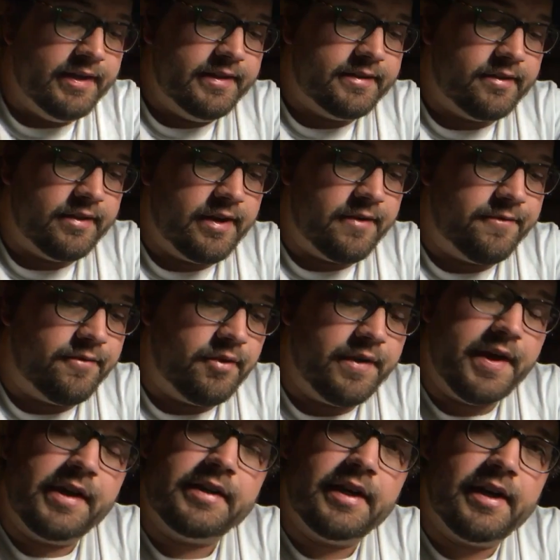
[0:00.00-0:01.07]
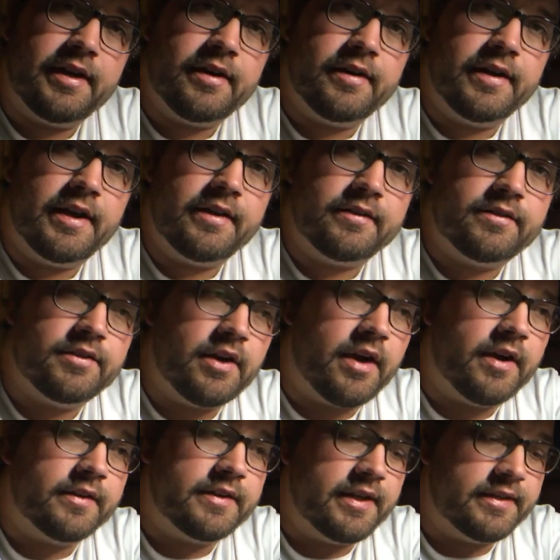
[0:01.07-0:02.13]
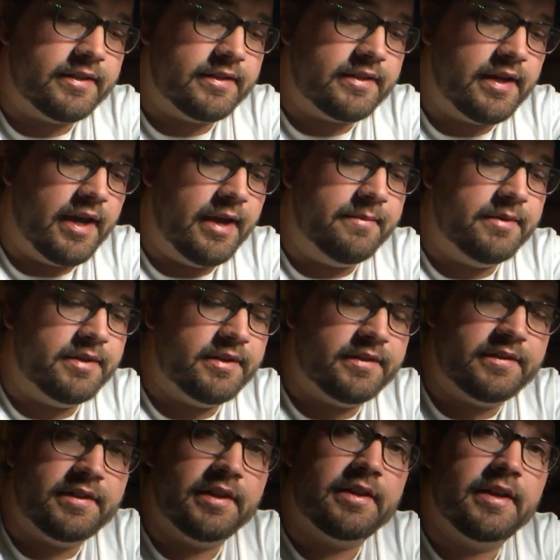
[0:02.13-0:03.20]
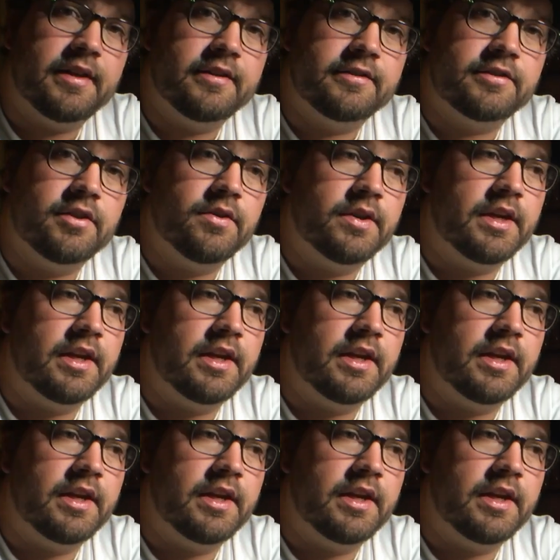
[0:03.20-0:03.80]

So therefore that sauce has its time to just sit there and soak